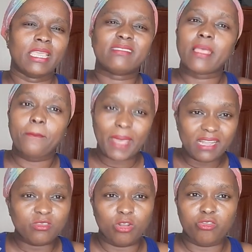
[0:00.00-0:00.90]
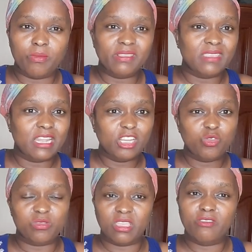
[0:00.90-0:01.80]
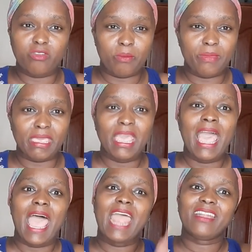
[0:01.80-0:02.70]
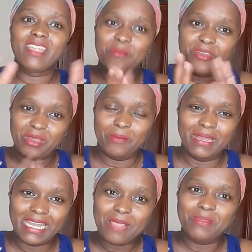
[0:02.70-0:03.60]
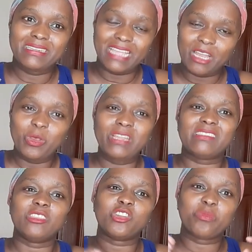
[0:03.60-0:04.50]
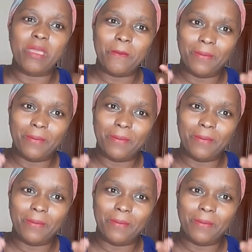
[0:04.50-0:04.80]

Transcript: it's a milestone for me. It's the little thing for me. And let me tell you, it's not my